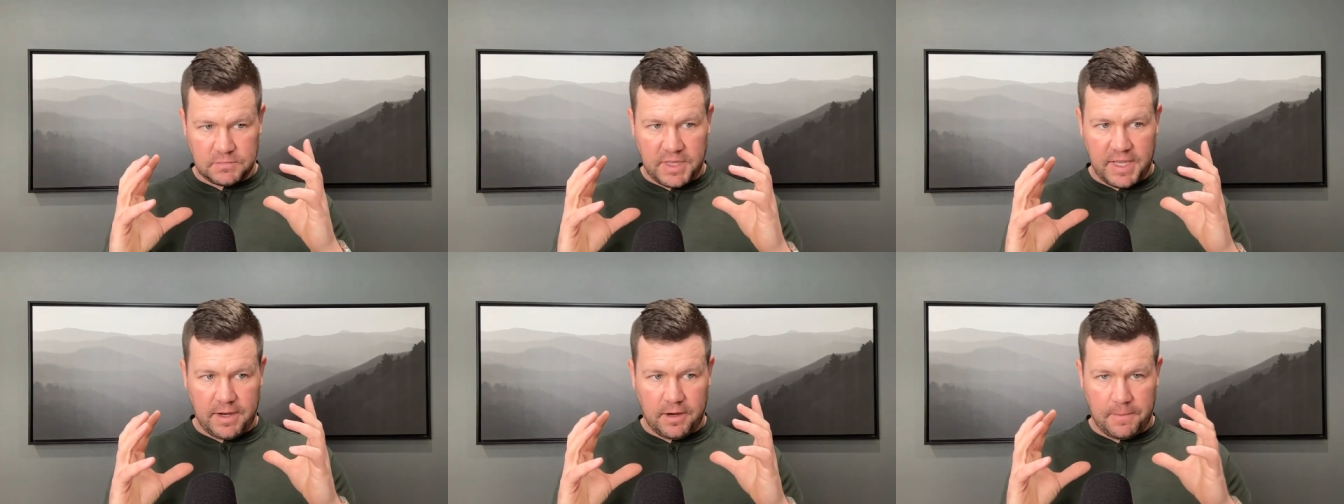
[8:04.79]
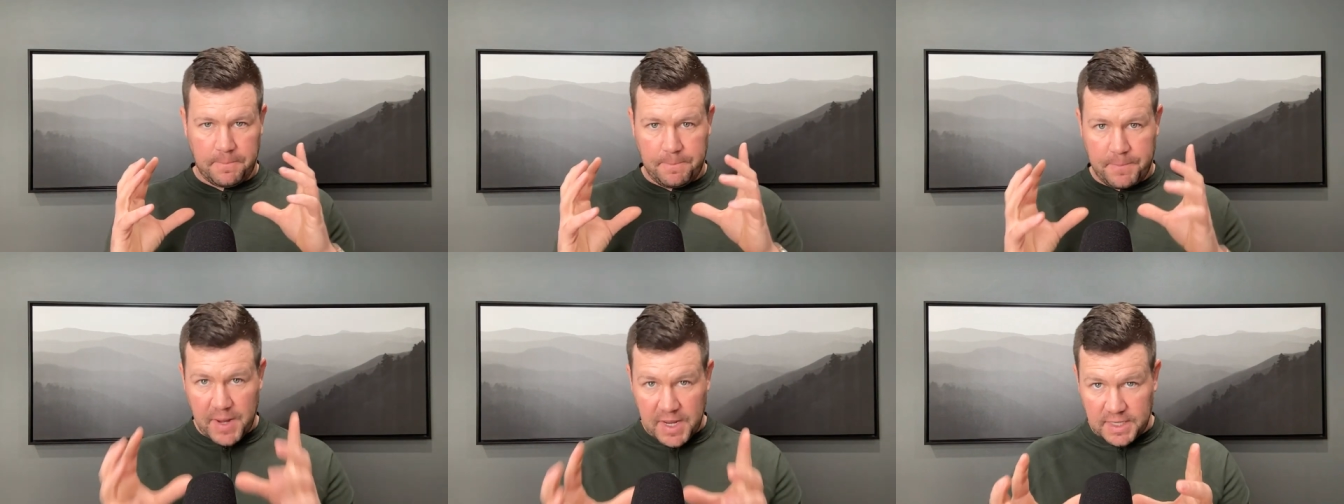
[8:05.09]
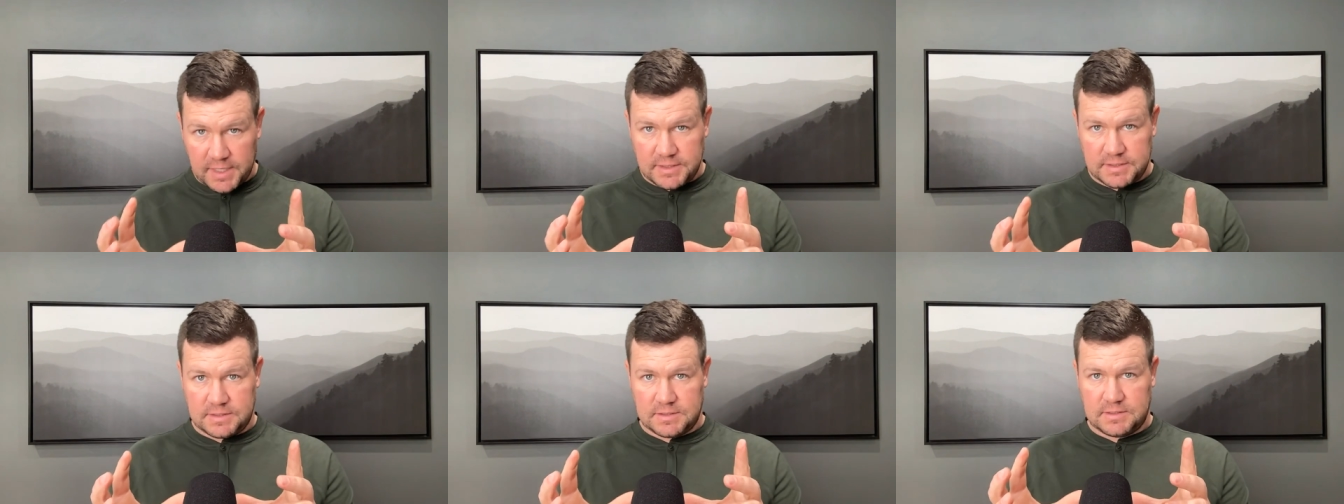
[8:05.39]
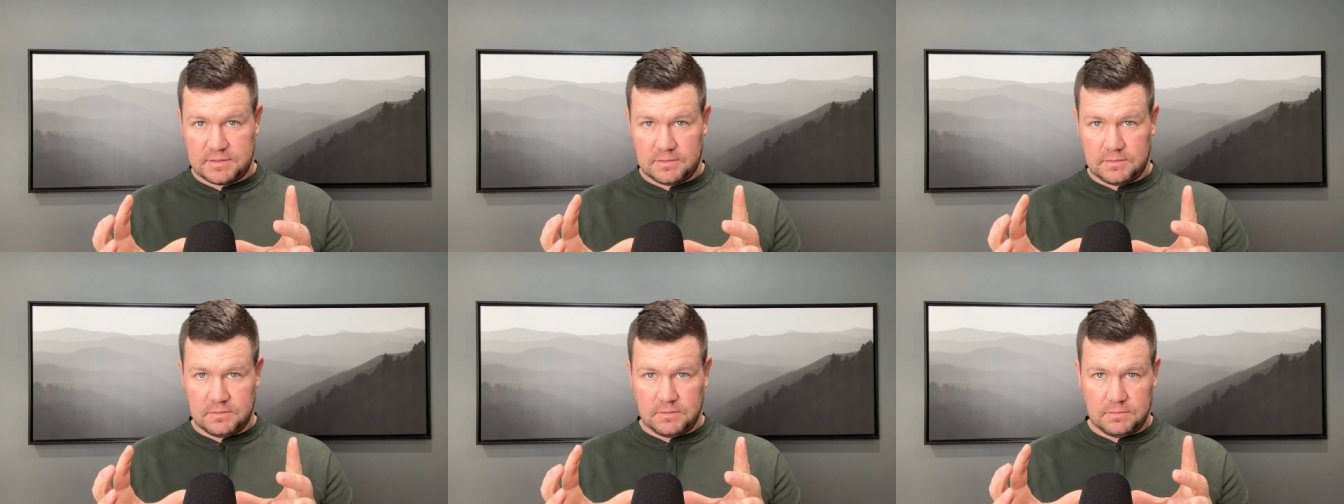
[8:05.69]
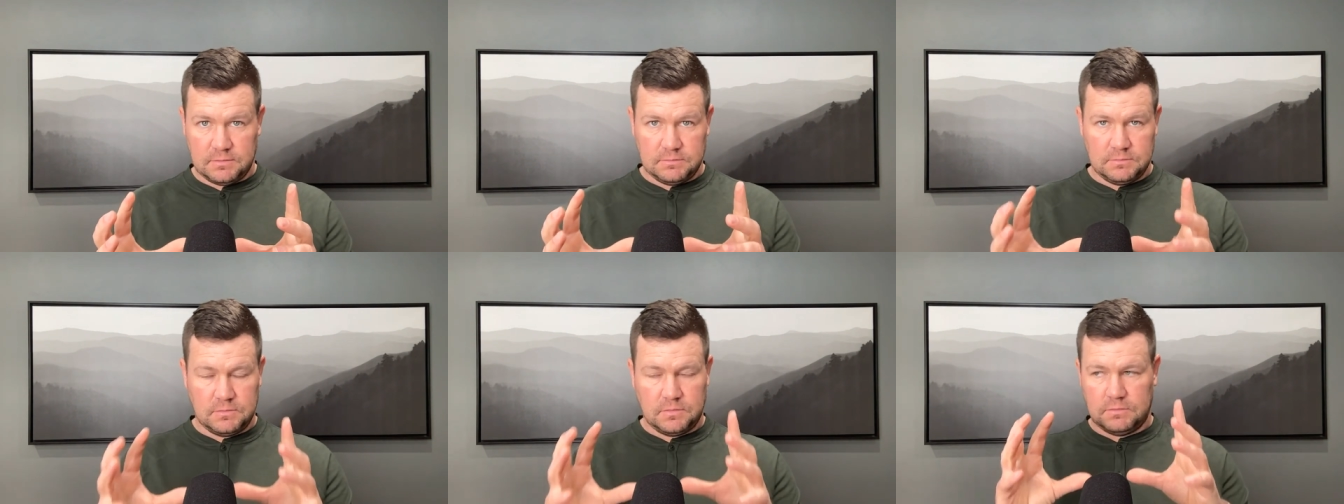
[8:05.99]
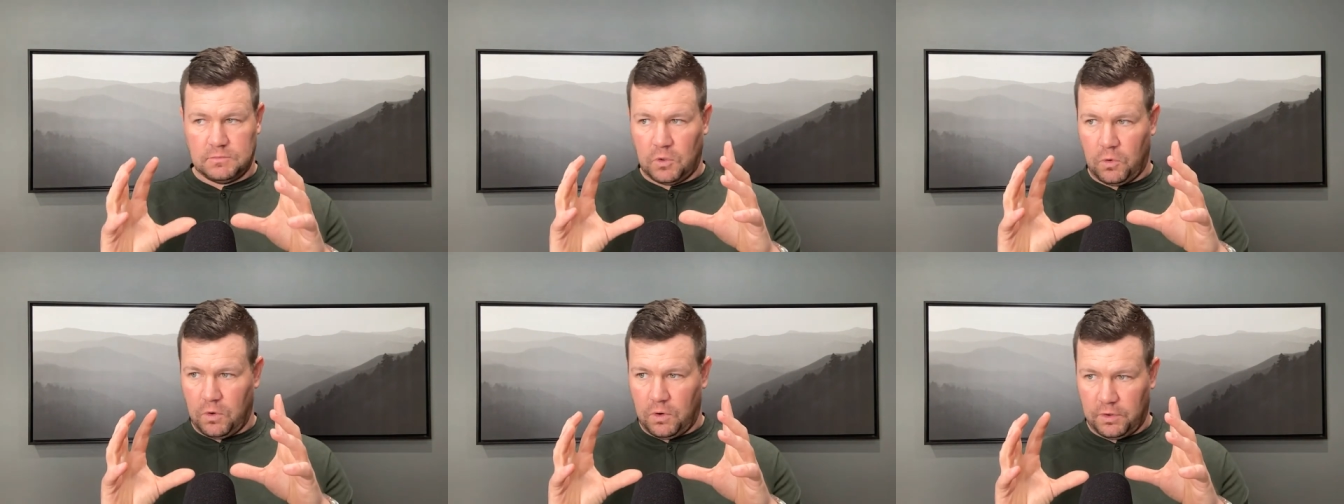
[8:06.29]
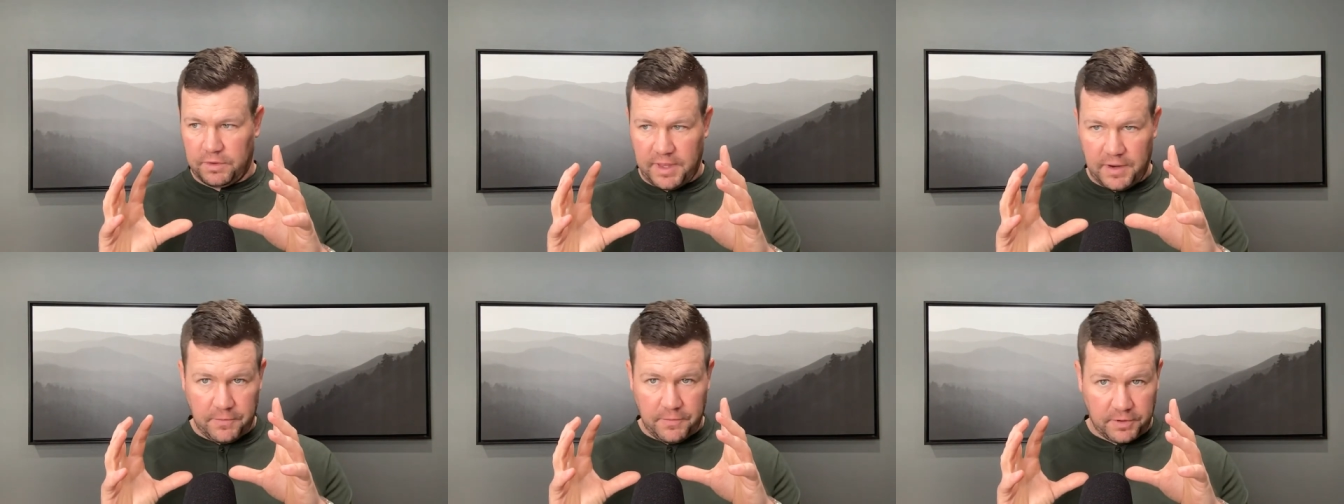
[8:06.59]
they are based
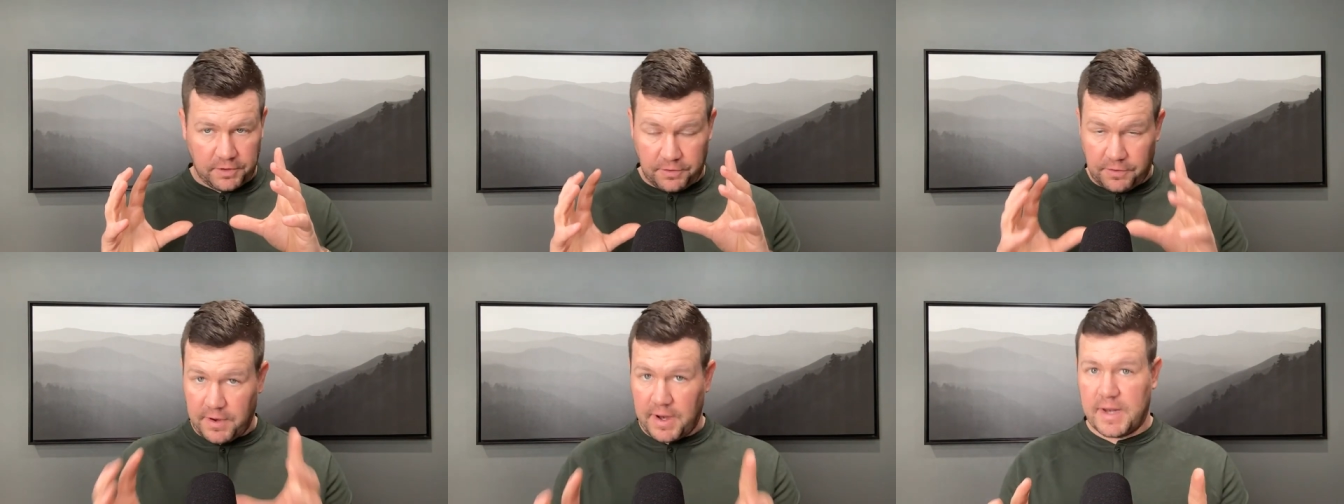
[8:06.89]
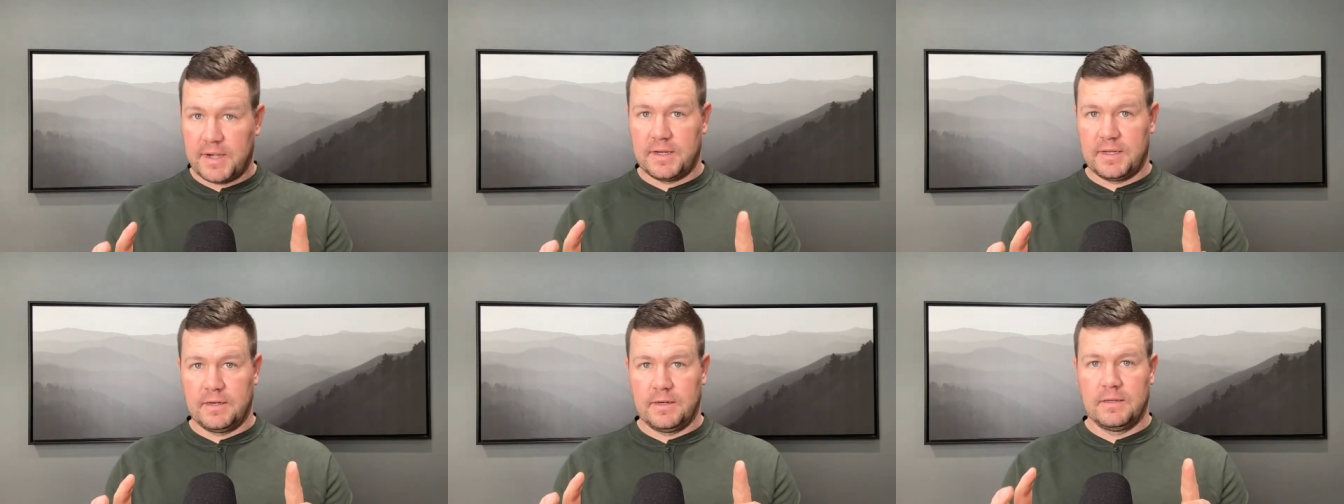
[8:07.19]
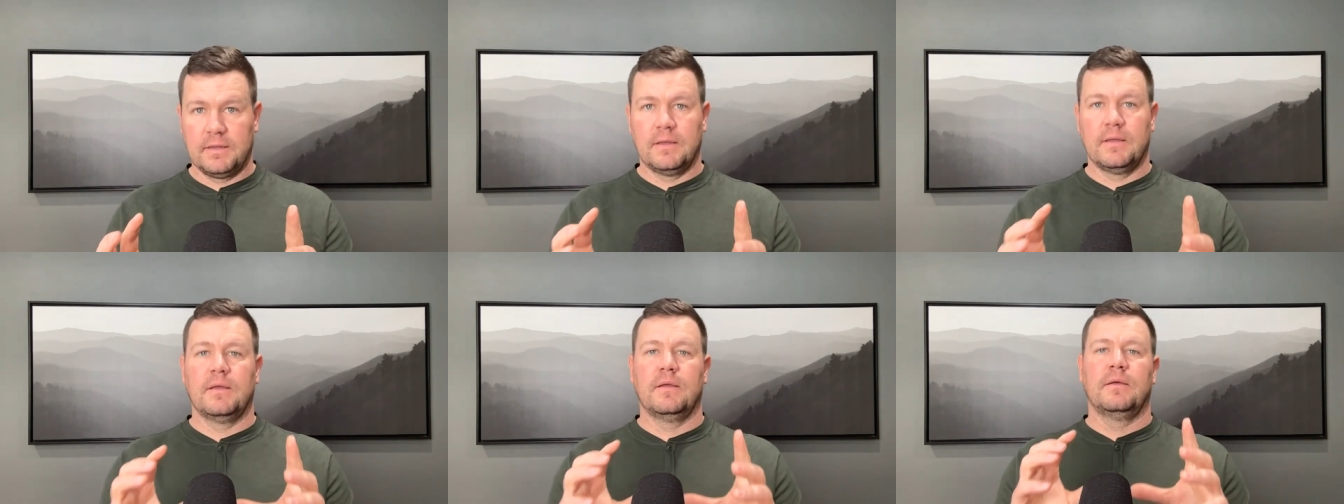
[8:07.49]
or they were created